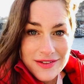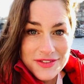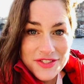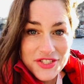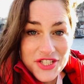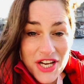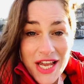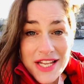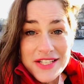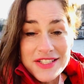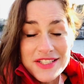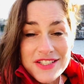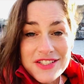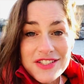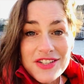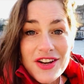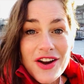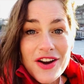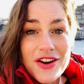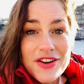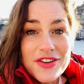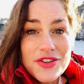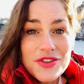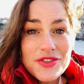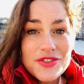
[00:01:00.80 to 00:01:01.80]
chances
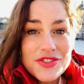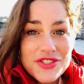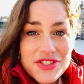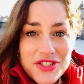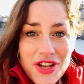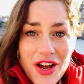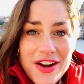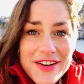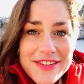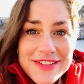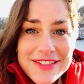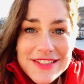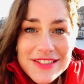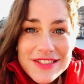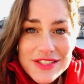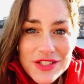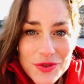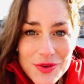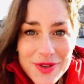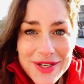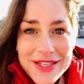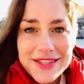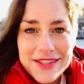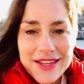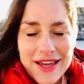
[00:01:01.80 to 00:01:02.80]
are you started
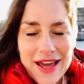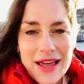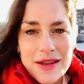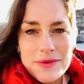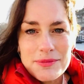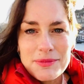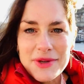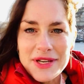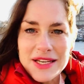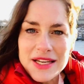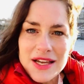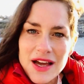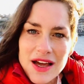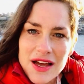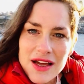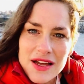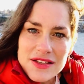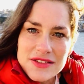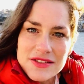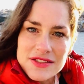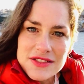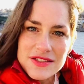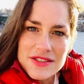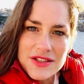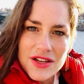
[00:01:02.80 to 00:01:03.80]
doing that
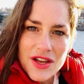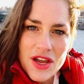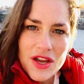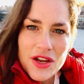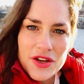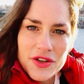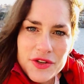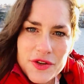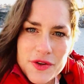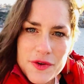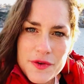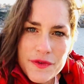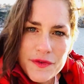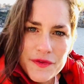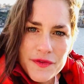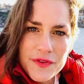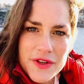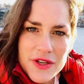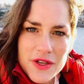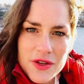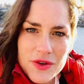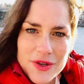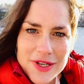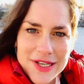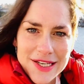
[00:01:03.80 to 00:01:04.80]
because you
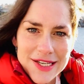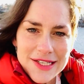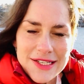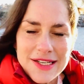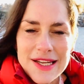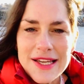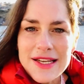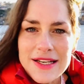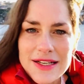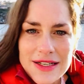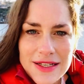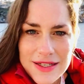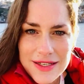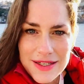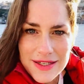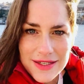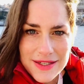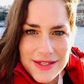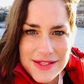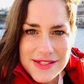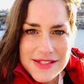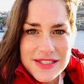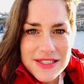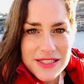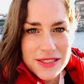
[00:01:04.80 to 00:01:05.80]
feel
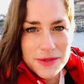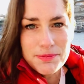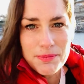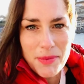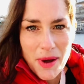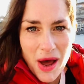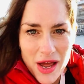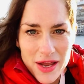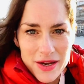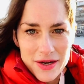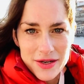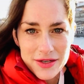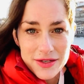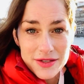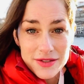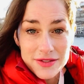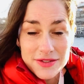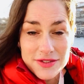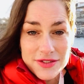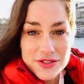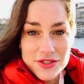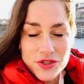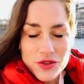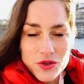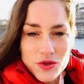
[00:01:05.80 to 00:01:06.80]
innately
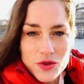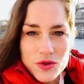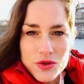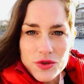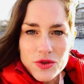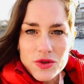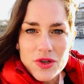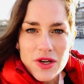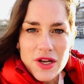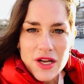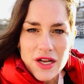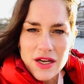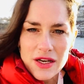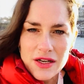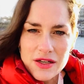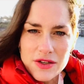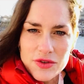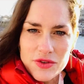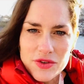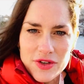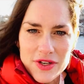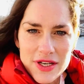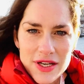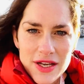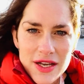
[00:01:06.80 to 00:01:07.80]
inspired to
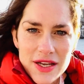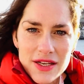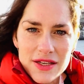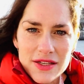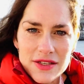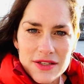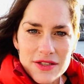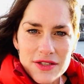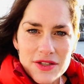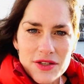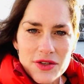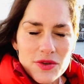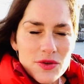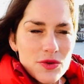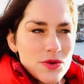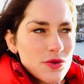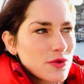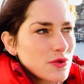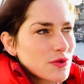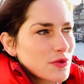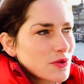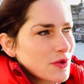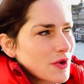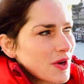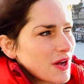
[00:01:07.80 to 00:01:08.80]
create.
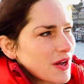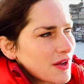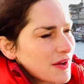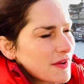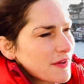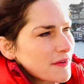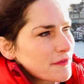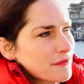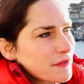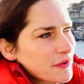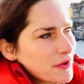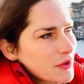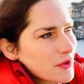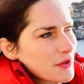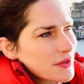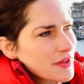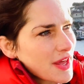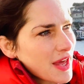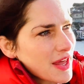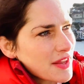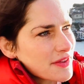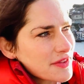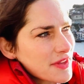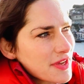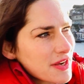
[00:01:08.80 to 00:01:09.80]
You feel
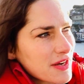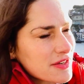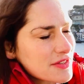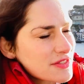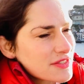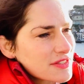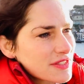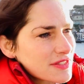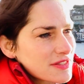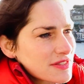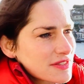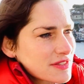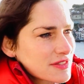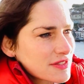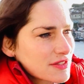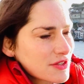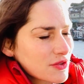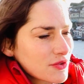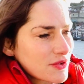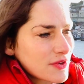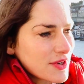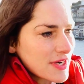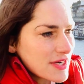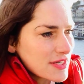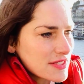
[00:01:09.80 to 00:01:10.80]
that there's this
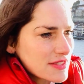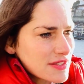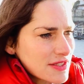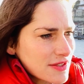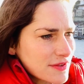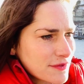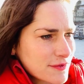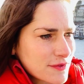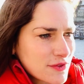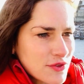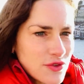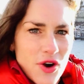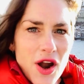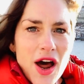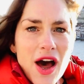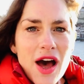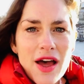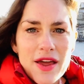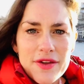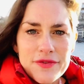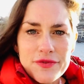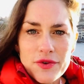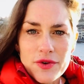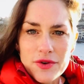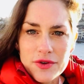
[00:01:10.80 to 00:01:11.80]
creative
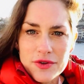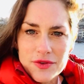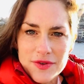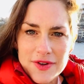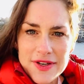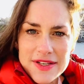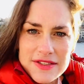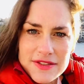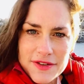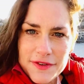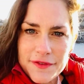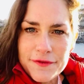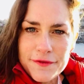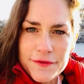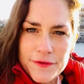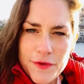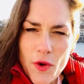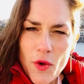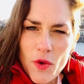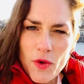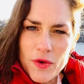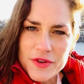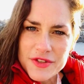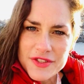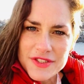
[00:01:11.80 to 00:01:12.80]
drive or creative
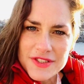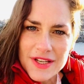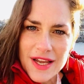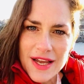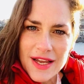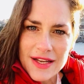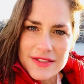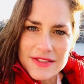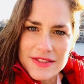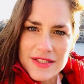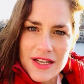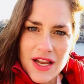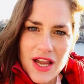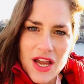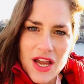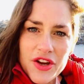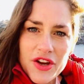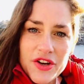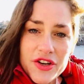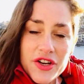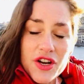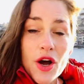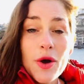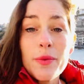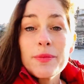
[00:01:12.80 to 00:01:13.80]
force that
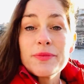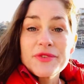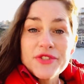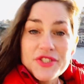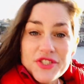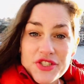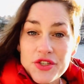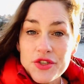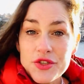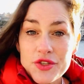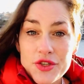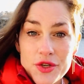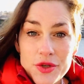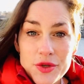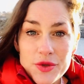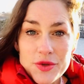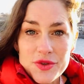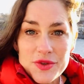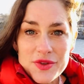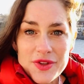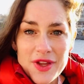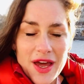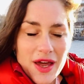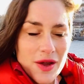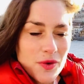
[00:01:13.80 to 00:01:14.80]
comes to
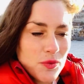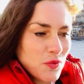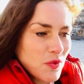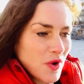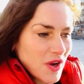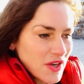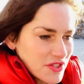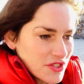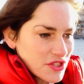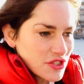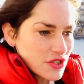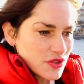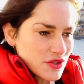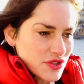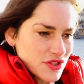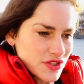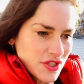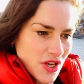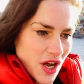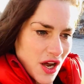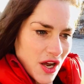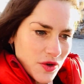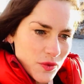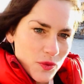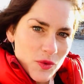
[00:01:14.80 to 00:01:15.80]
you, that once you
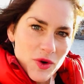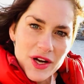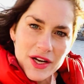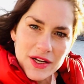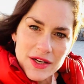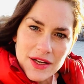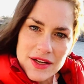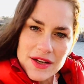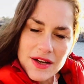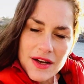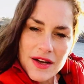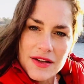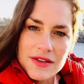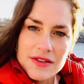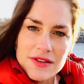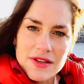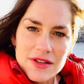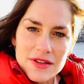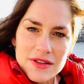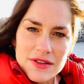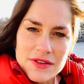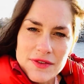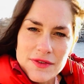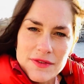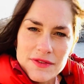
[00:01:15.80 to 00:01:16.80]
start working on the
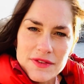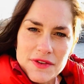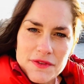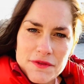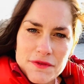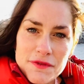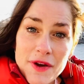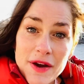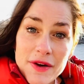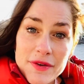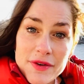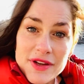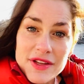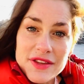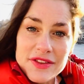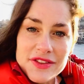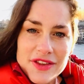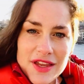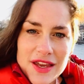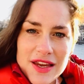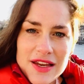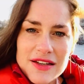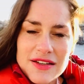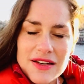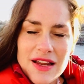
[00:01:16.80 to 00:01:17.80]
very
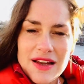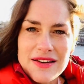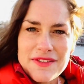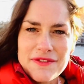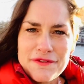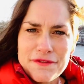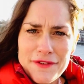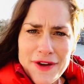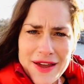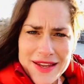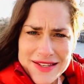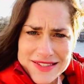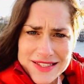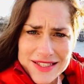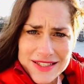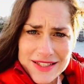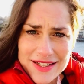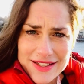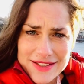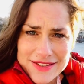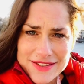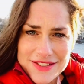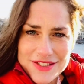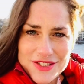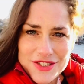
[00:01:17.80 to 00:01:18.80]
thing that
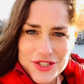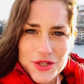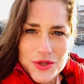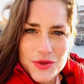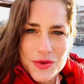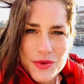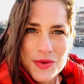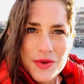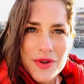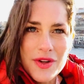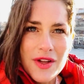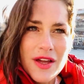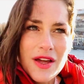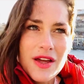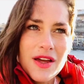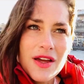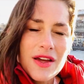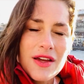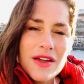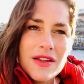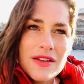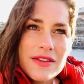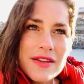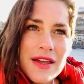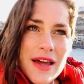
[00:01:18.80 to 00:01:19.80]
fascinates you,
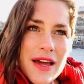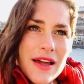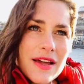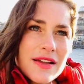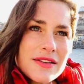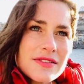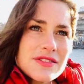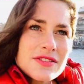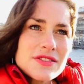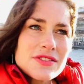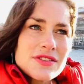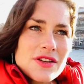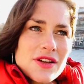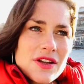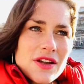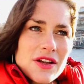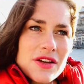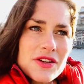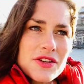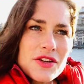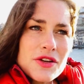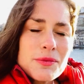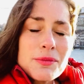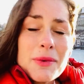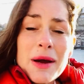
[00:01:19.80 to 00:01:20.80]
that
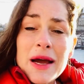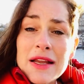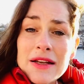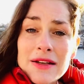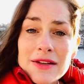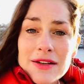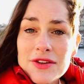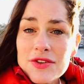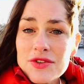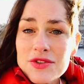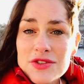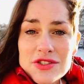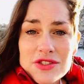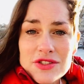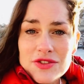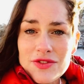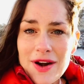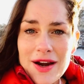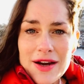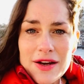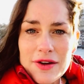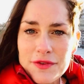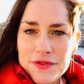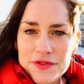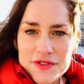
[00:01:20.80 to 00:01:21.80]
you might lose
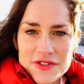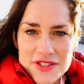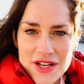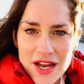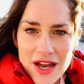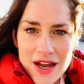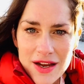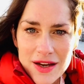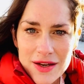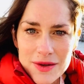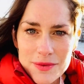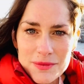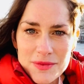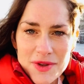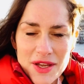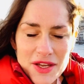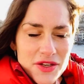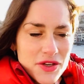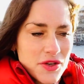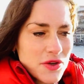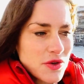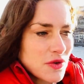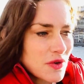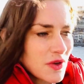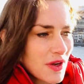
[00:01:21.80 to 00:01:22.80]
track of time, that
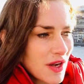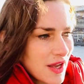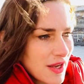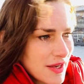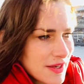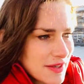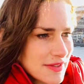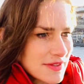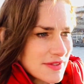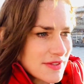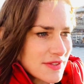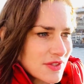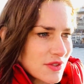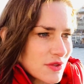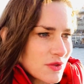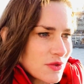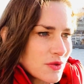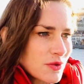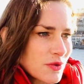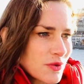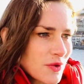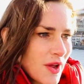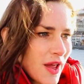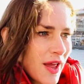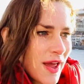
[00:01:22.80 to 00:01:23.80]
you like
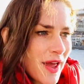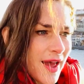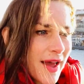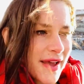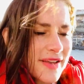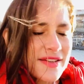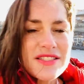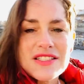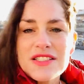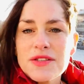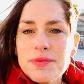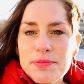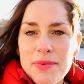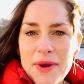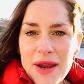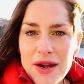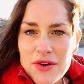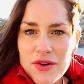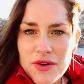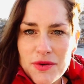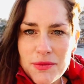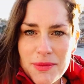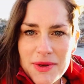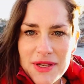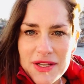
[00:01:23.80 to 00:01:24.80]
to
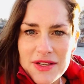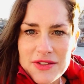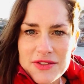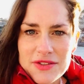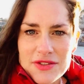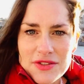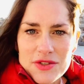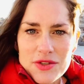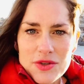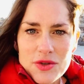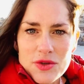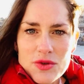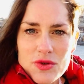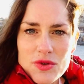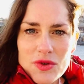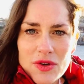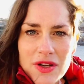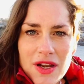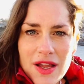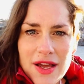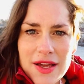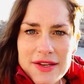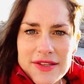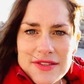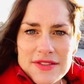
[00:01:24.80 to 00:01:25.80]
experiment, you
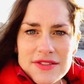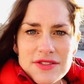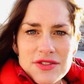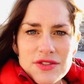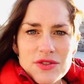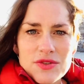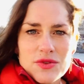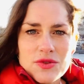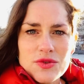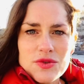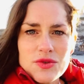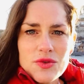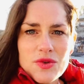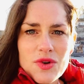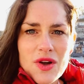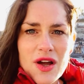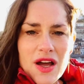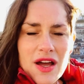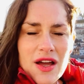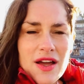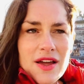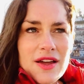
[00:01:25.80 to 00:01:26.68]
like to